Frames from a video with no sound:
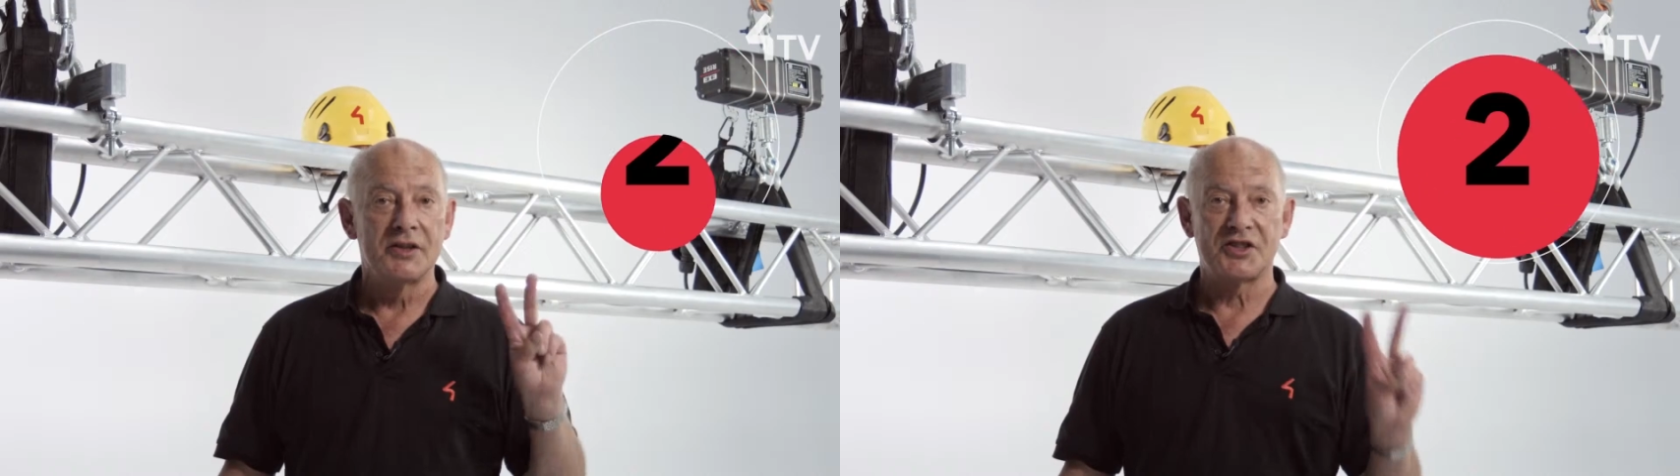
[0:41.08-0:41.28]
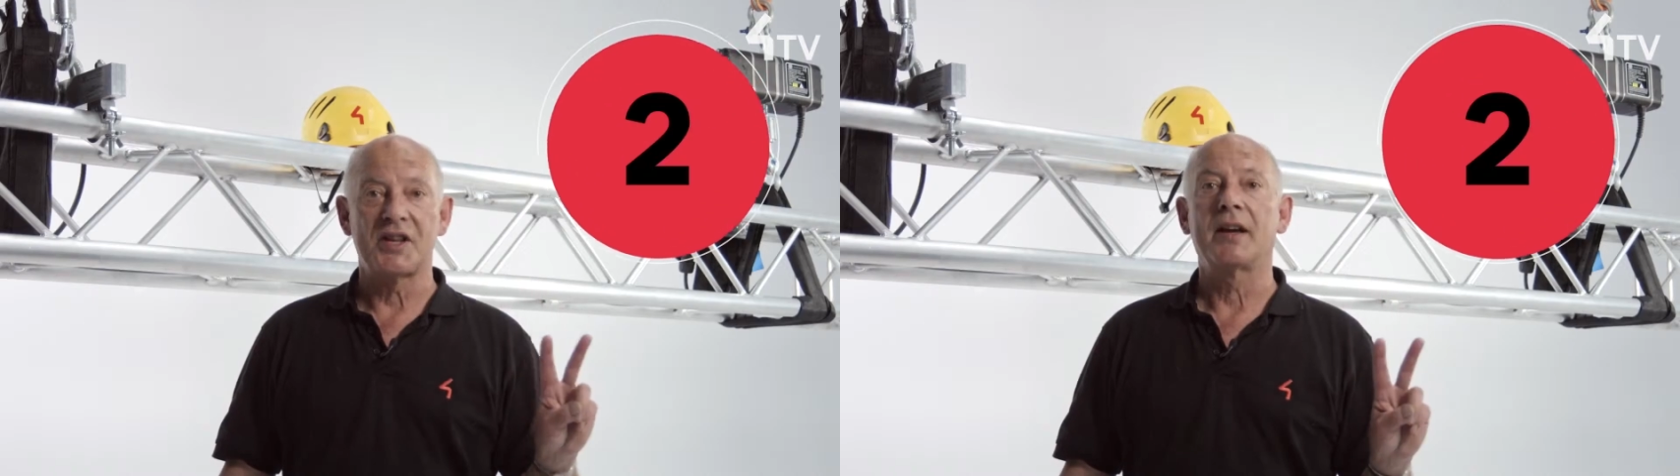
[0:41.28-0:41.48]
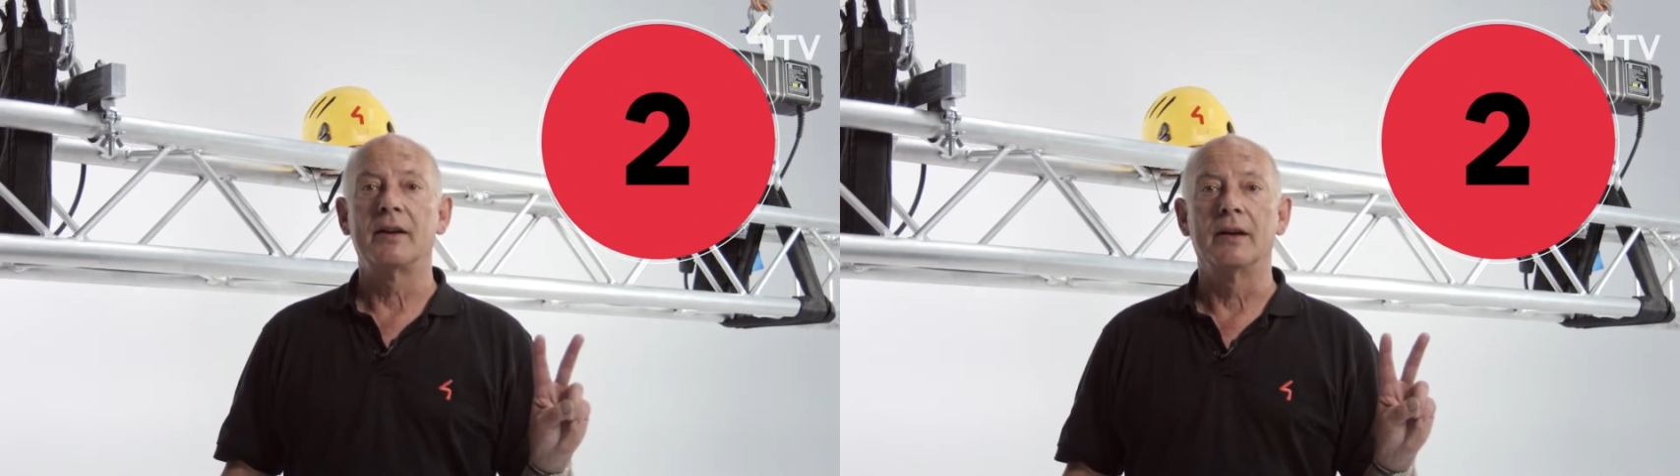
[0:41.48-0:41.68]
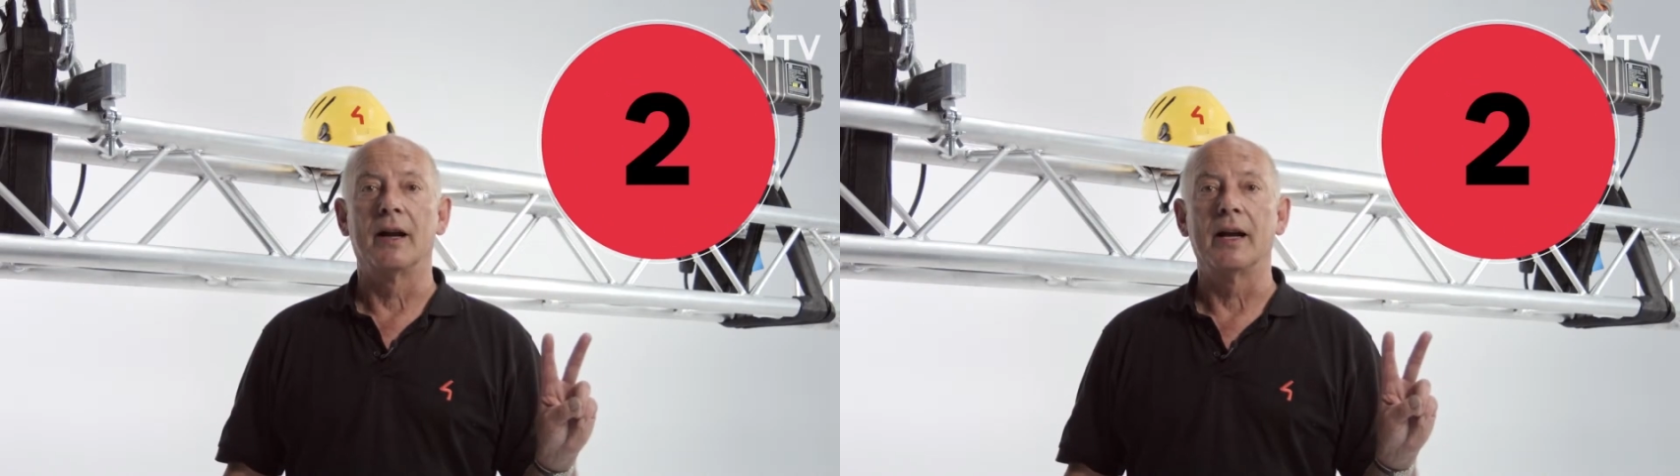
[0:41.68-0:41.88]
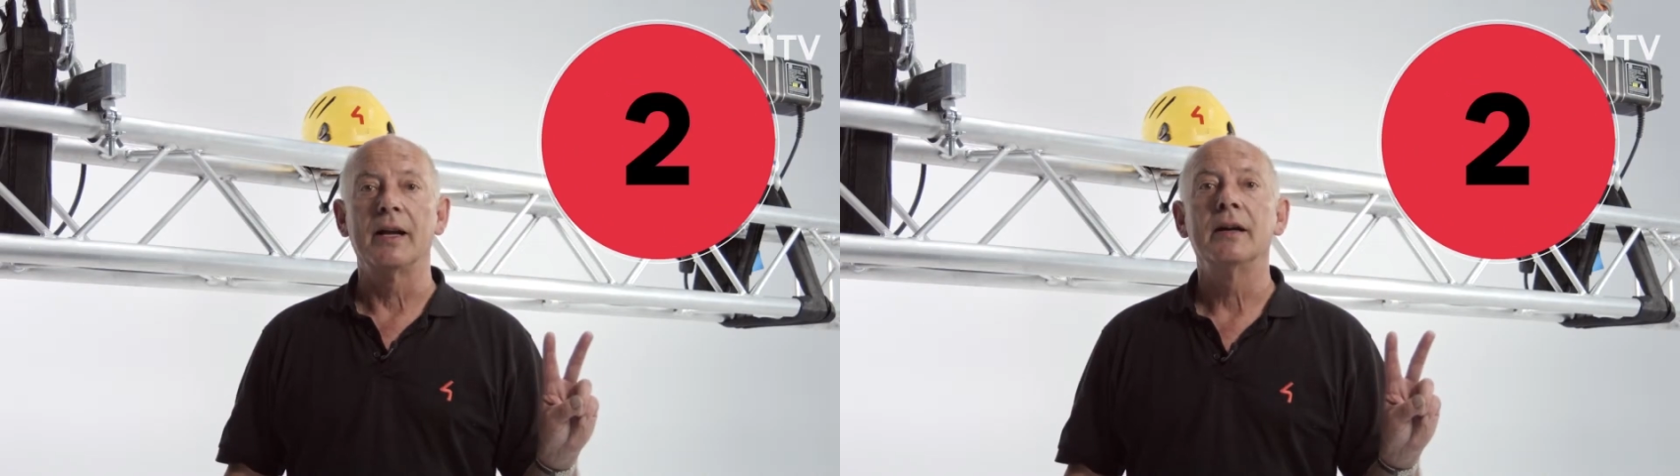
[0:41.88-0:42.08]

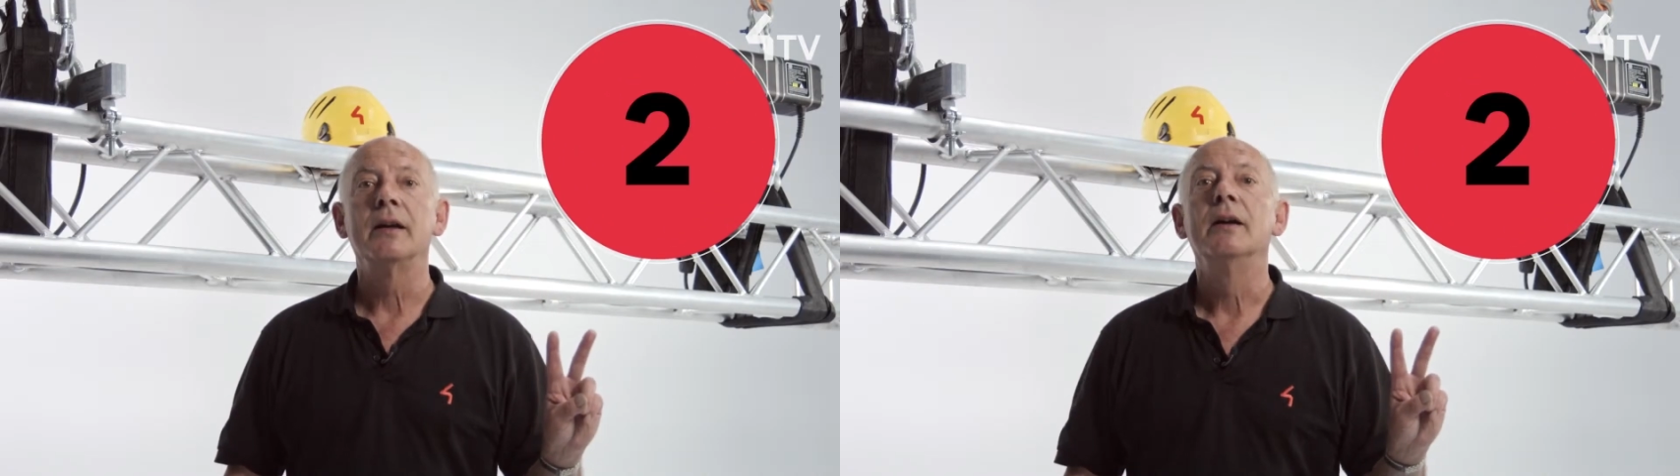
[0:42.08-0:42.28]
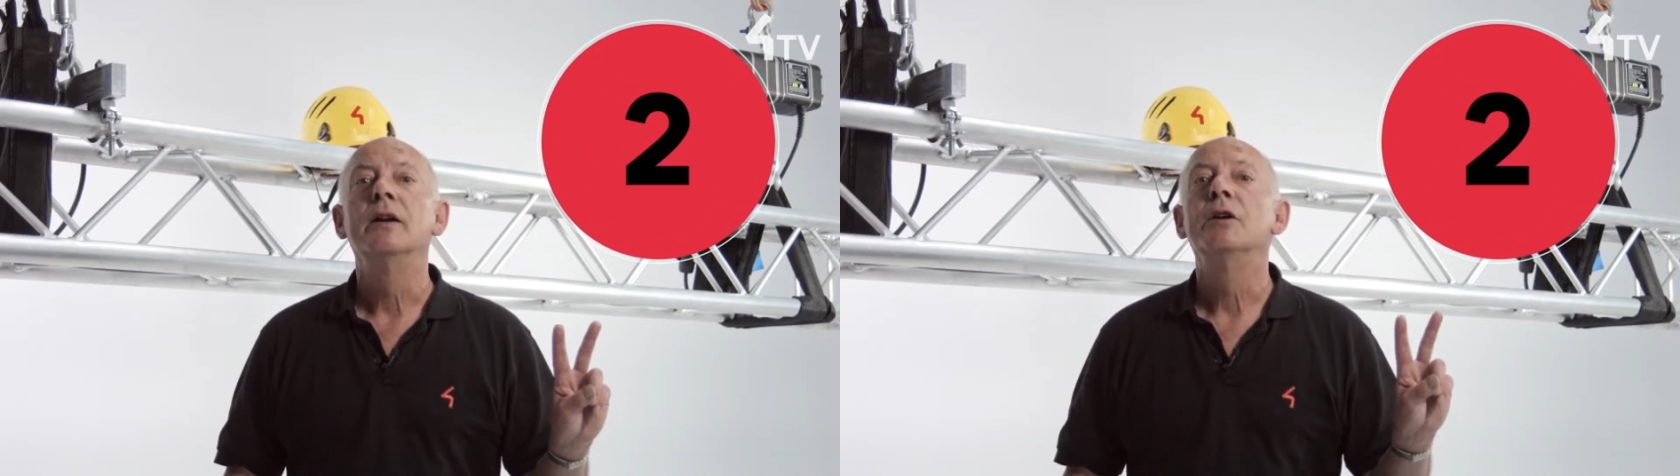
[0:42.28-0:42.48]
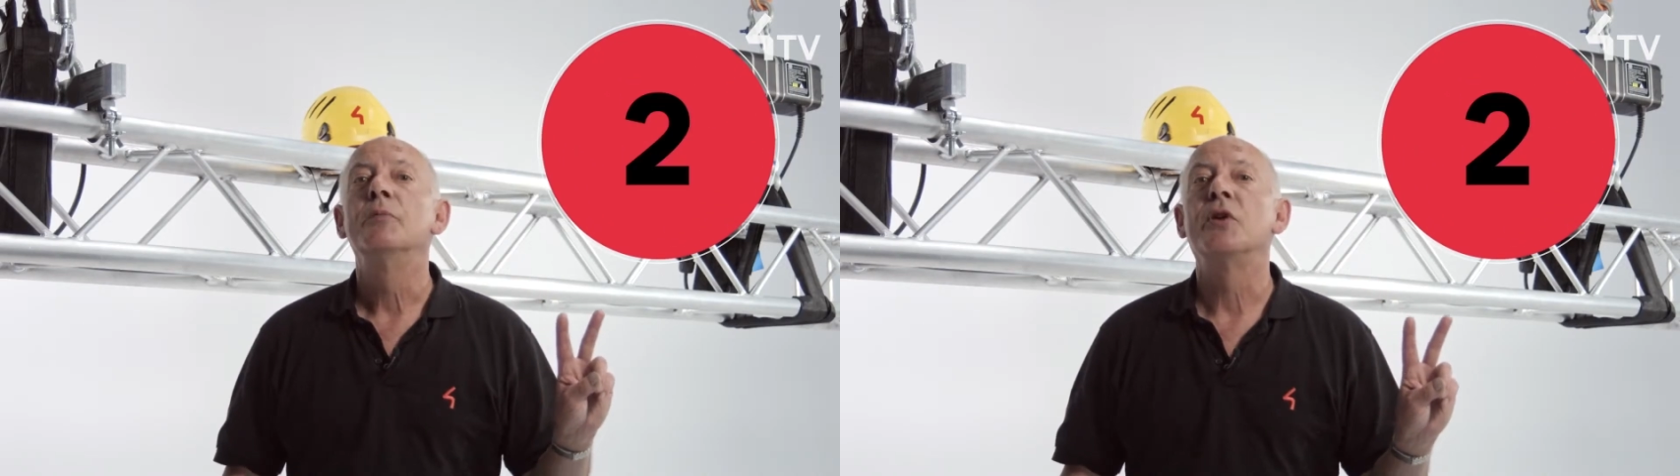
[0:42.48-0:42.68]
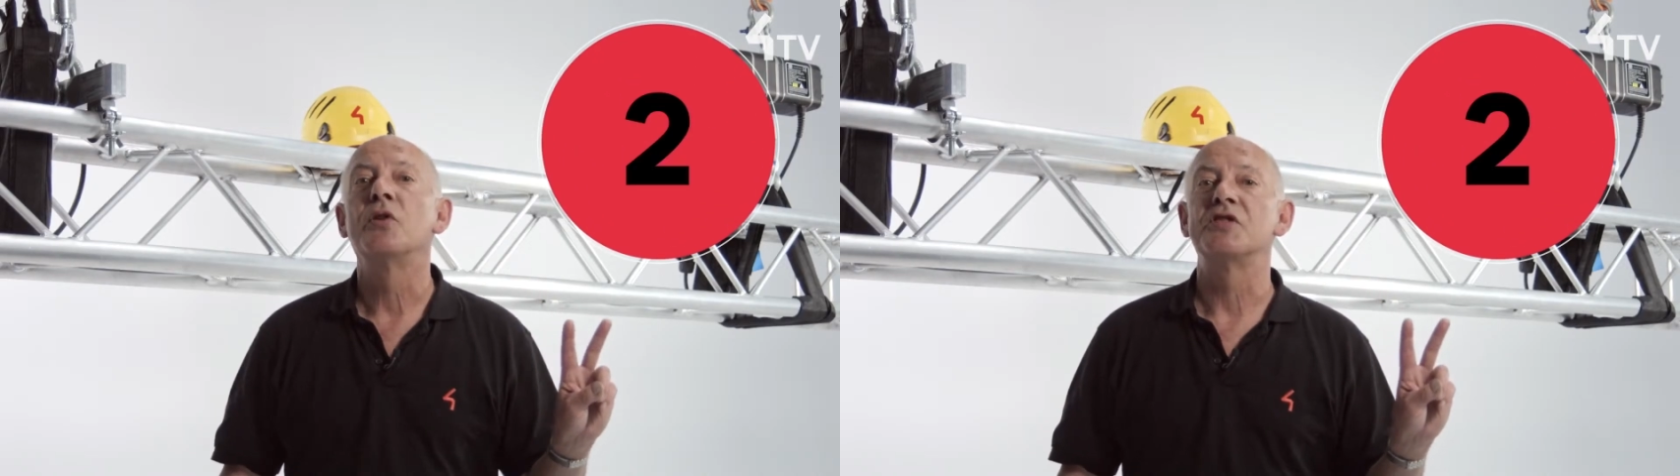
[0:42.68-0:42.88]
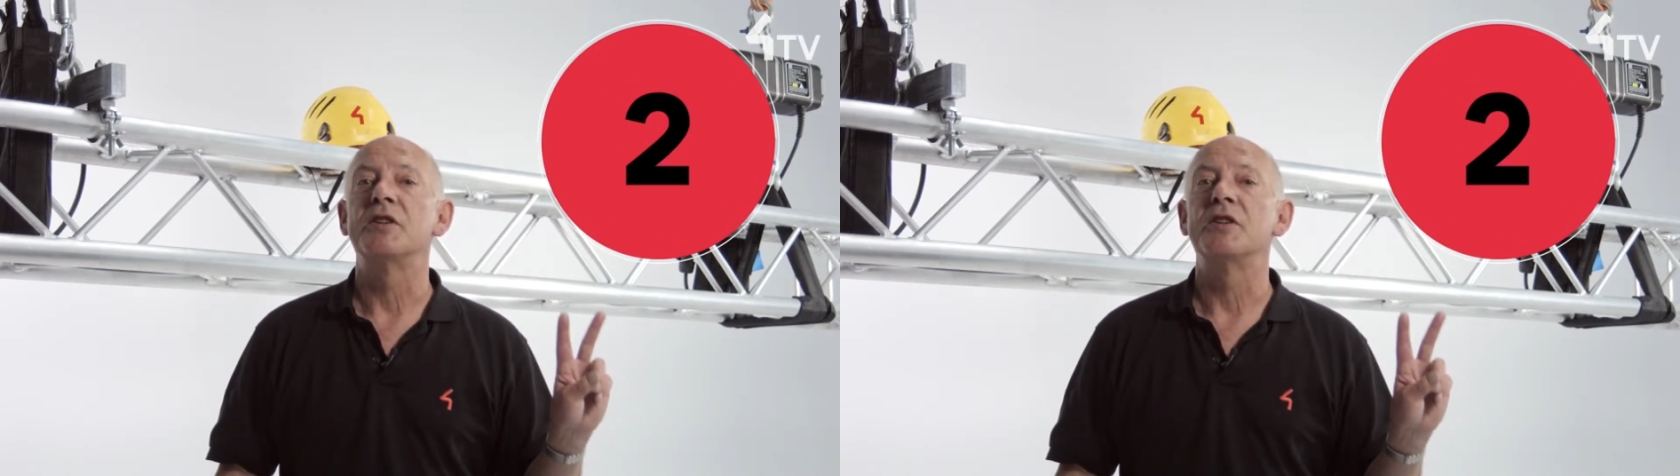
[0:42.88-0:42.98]
Secondly, because